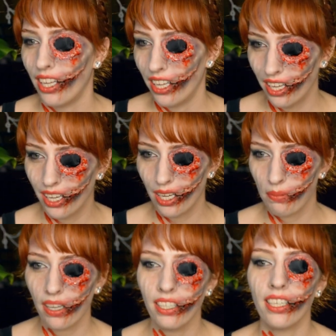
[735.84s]

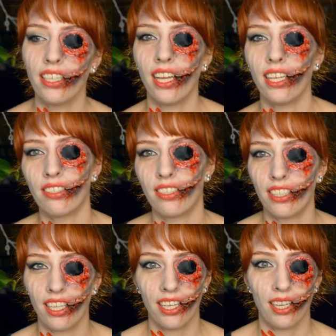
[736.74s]
Um, other than that,
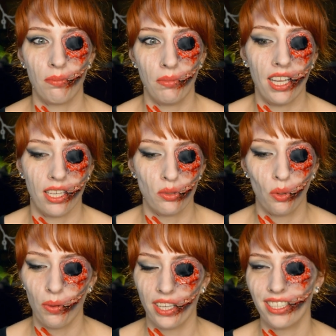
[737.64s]
um, yeah, as
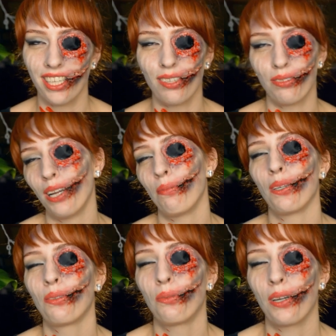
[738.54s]
always, thank you very
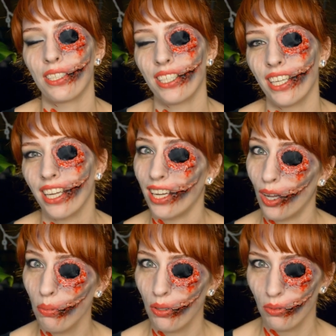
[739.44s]
much for watching. I
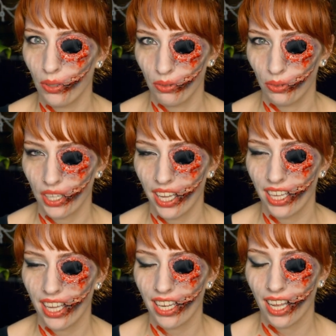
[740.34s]
hope you have a wonderful
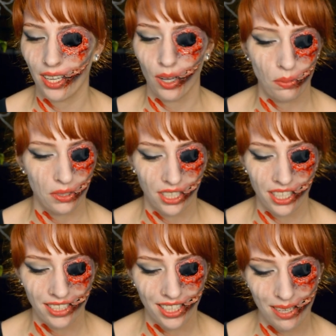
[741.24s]
day, and I hope to see you
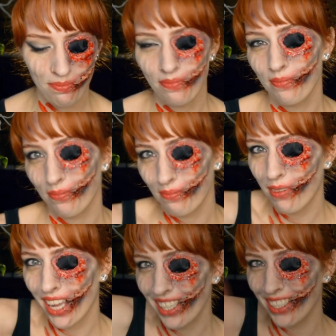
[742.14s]
next time.
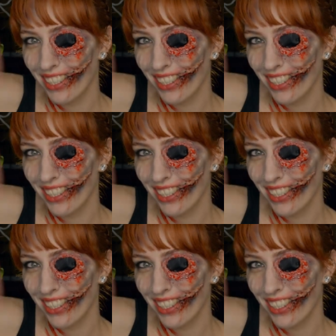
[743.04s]
Bye!